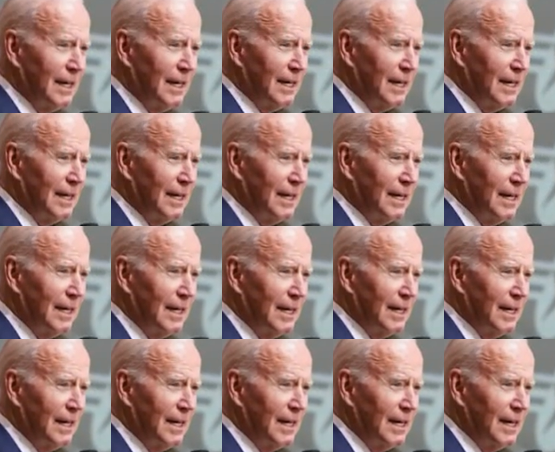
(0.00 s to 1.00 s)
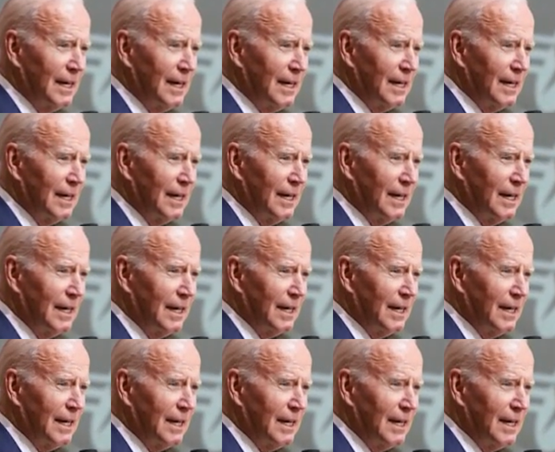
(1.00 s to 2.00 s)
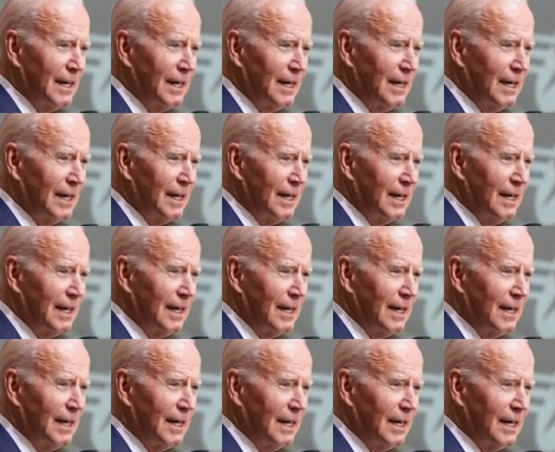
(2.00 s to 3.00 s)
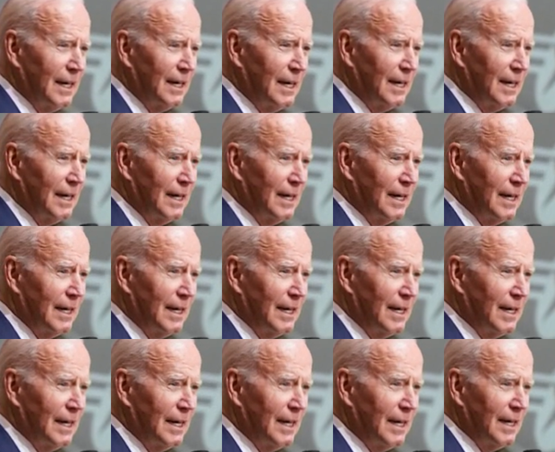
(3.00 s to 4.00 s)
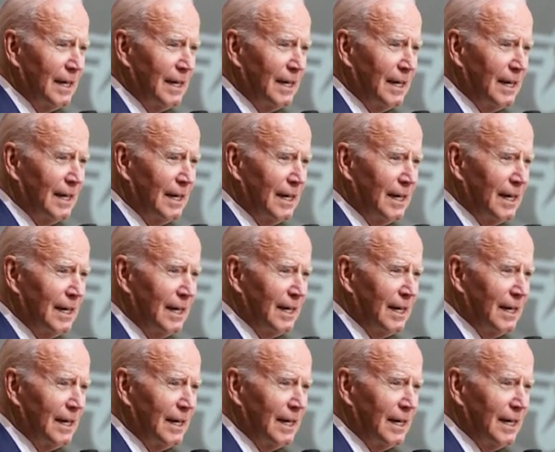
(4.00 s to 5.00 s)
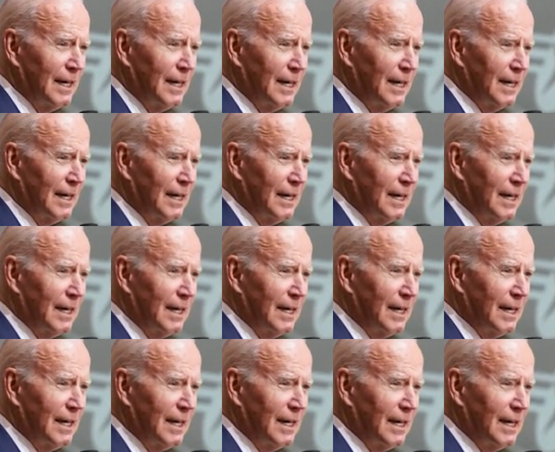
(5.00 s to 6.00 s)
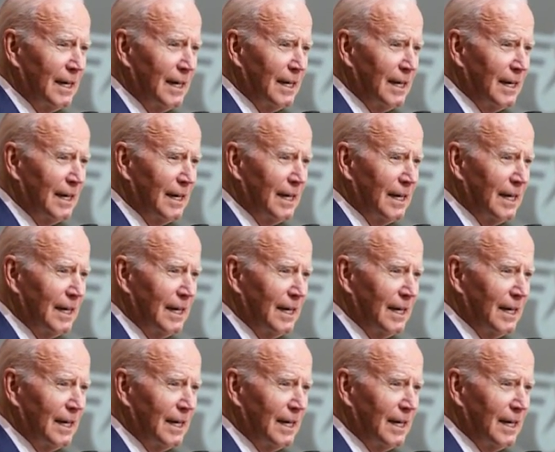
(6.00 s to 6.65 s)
(not speaking)